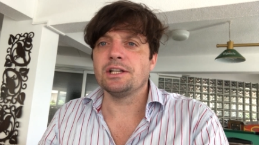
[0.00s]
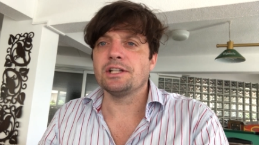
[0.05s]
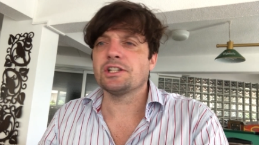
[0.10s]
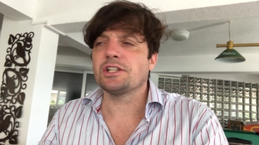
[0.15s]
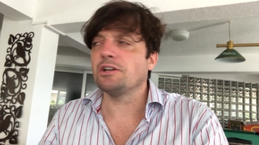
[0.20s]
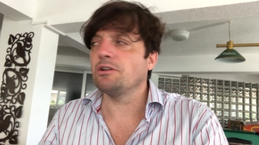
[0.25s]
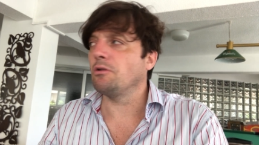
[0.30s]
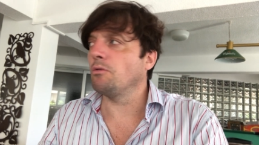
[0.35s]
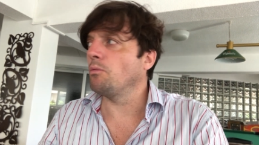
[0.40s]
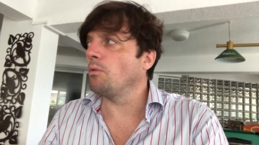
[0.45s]

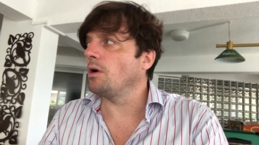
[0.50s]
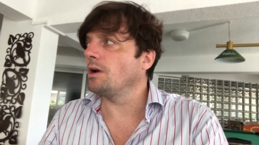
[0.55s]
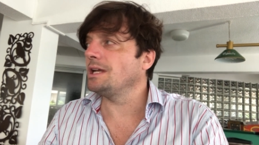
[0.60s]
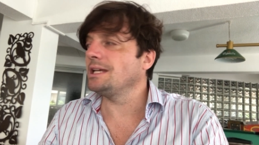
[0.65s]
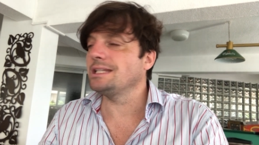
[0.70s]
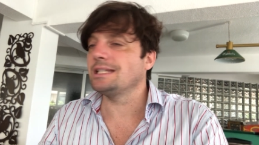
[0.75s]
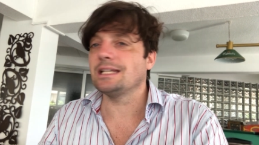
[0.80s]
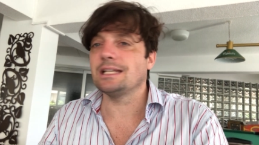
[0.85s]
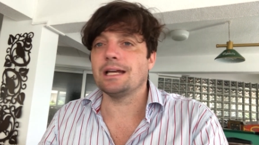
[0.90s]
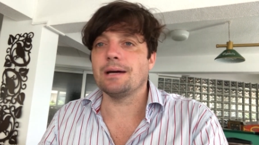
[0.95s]
So, what
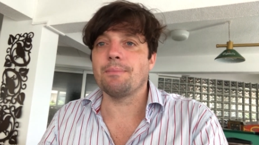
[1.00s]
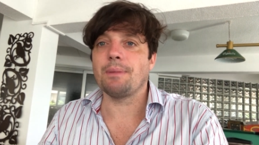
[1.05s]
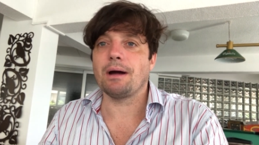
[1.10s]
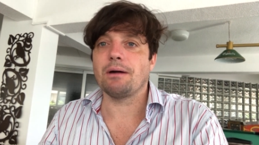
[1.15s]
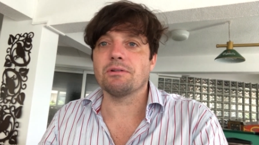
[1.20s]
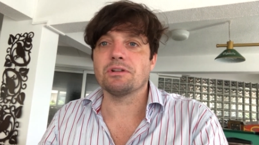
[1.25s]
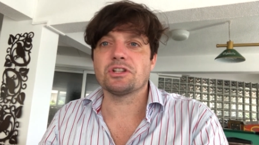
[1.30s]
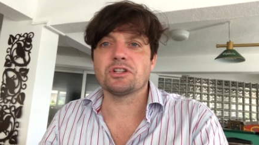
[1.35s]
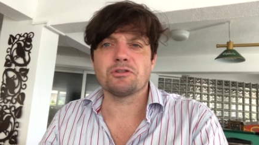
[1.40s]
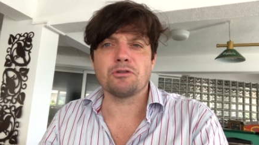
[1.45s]
is it
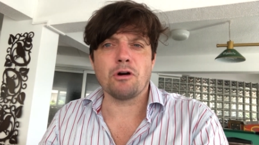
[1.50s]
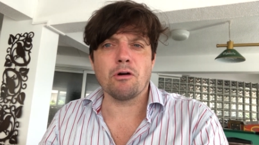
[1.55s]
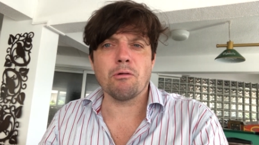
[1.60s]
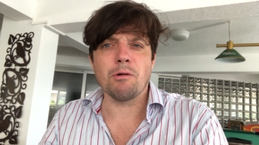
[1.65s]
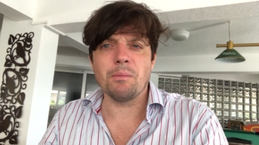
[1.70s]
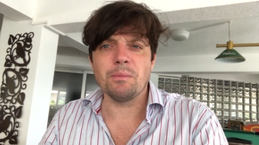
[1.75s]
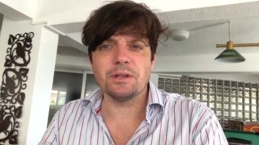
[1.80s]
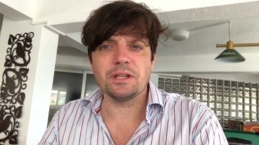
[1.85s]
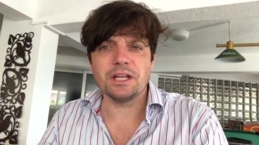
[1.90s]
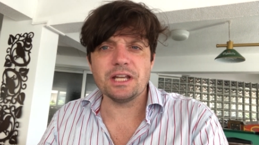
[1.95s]
about a strong
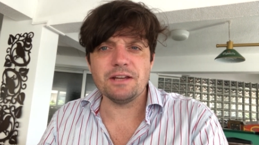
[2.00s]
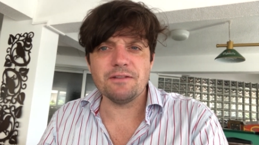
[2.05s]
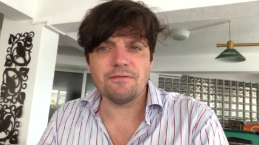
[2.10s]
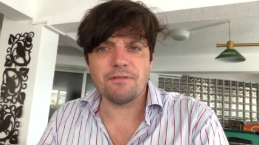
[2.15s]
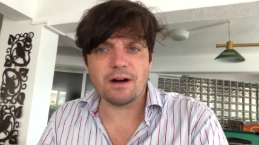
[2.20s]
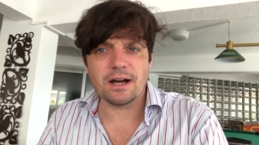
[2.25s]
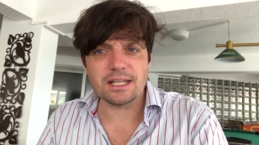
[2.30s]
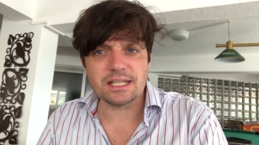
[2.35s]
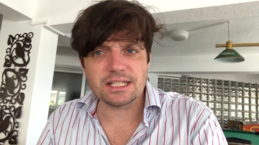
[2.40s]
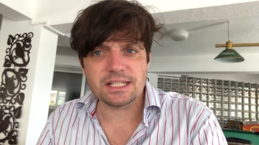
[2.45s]
woman that he
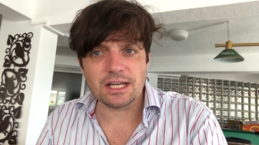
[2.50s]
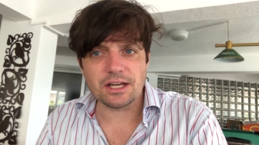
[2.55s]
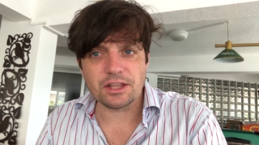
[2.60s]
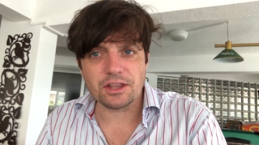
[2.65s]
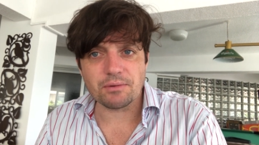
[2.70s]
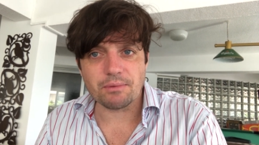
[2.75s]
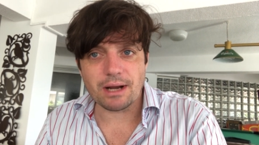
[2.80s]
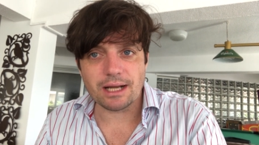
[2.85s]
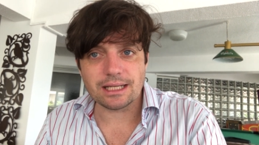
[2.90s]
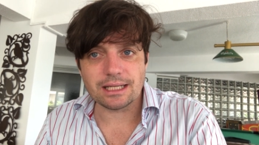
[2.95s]
finds so
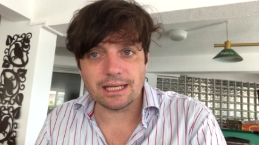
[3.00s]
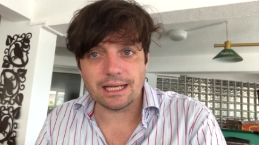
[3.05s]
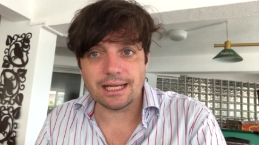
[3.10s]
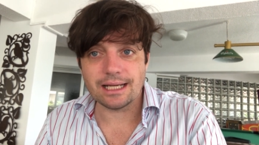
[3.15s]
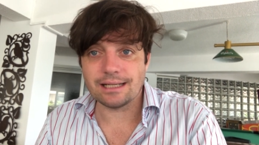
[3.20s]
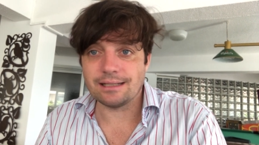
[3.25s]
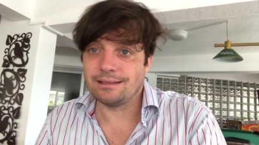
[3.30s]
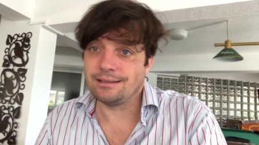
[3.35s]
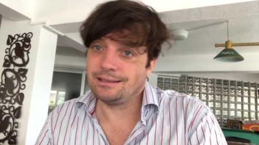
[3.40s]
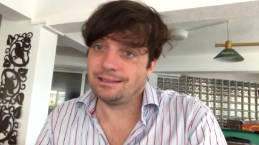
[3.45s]

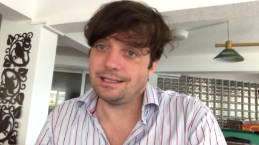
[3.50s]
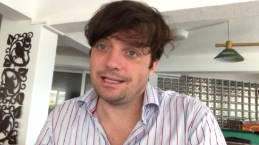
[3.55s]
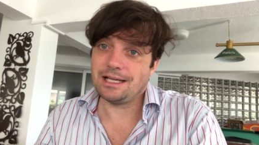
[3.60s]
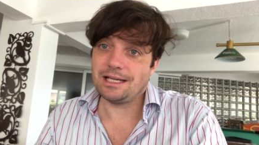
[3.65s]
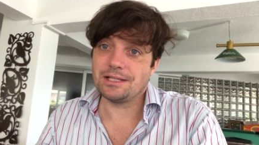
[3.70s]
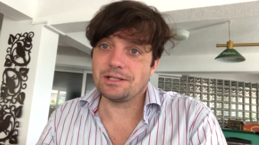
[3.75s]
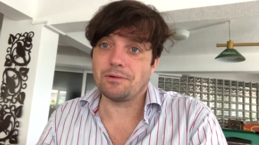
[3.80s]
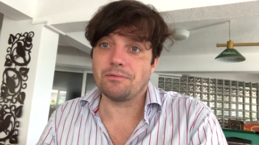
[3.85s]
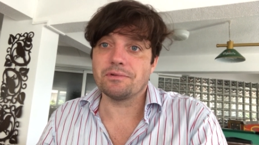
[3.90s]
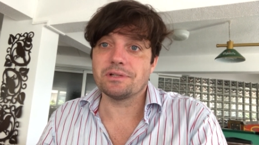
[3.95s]
threatening?
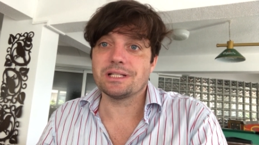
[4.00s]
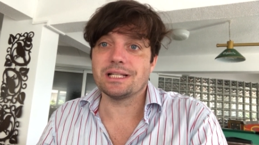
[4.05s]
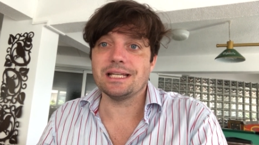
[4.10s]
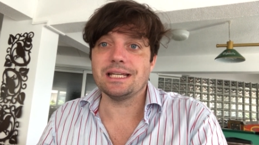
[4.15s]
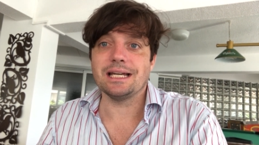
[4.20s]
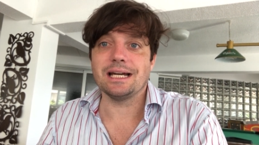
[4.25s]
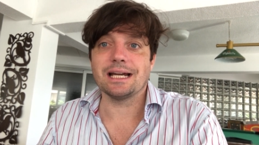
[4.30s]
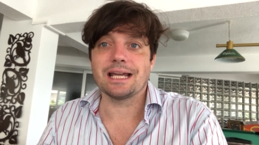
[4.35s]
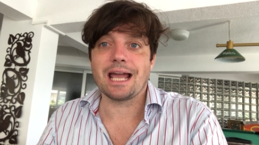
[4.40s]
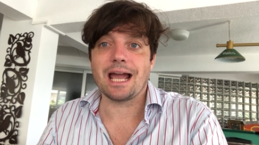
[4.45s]
He's
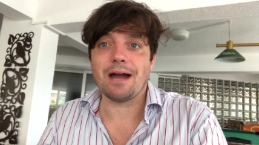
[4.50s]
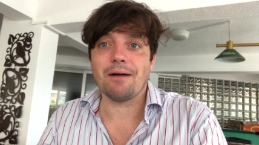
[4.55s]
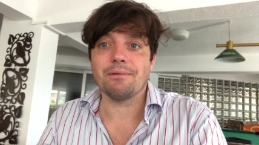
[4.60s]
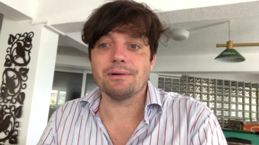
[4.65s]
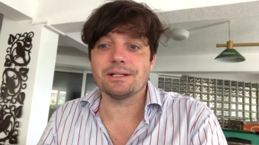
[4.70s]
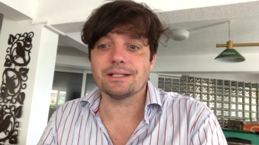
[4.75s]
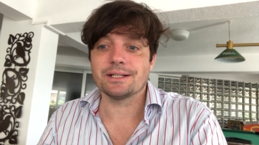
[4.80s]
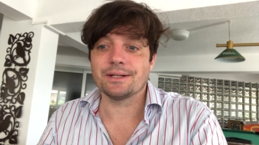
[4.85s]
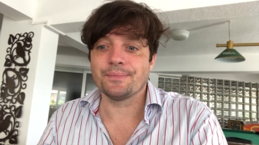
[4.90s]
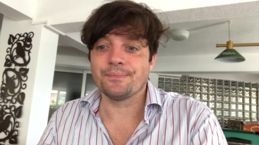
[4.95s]
obviously a
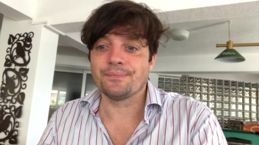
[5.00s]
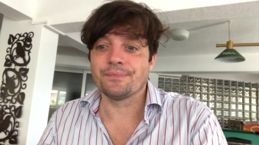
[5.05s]
coward.